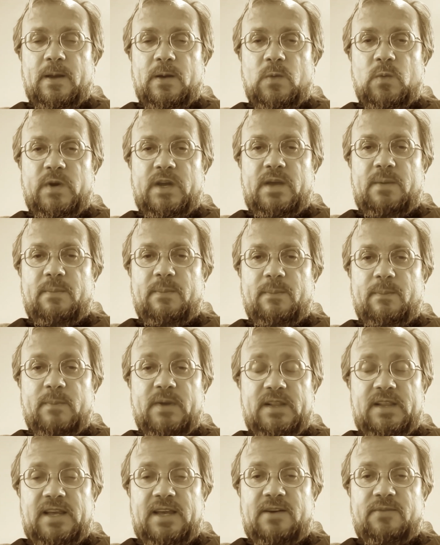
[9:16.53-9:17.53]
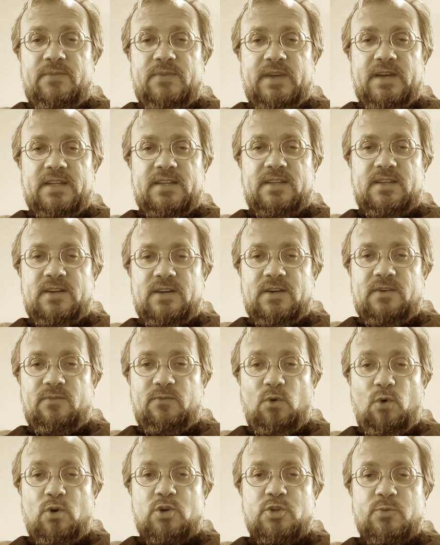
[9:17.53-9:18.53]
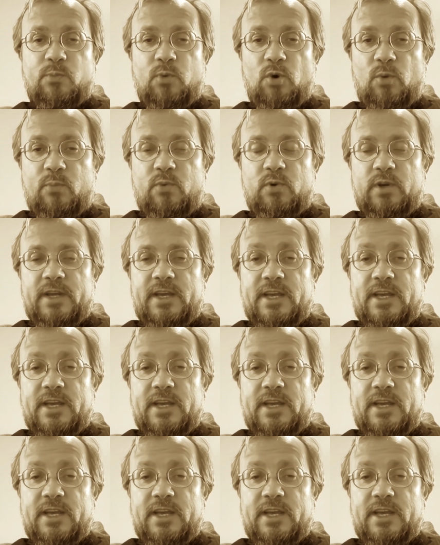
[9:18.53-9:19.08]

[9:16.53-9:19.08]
We believe that Vox Populi